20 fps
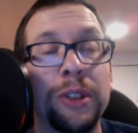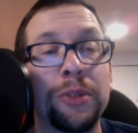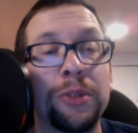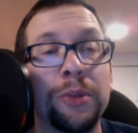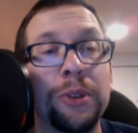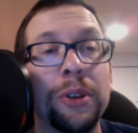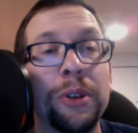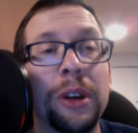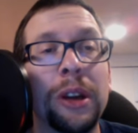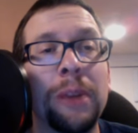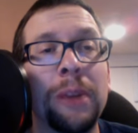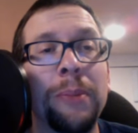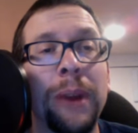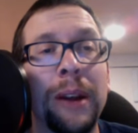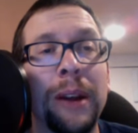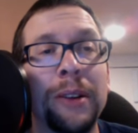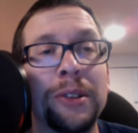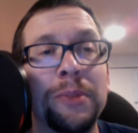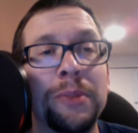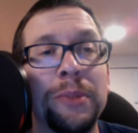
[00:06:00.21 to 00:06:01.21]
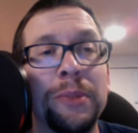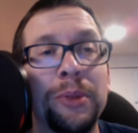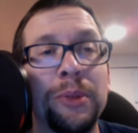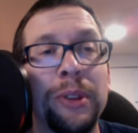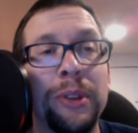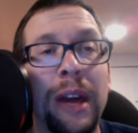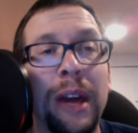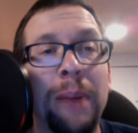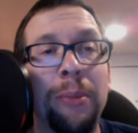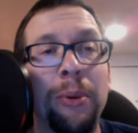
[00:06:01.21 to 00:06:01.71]
So we're doing a comparison between
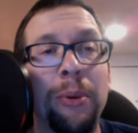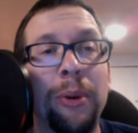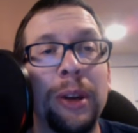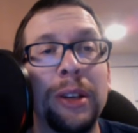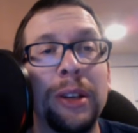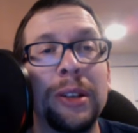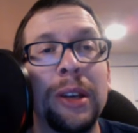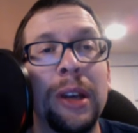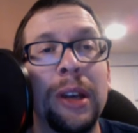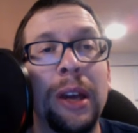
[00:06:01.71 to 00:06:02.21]
that point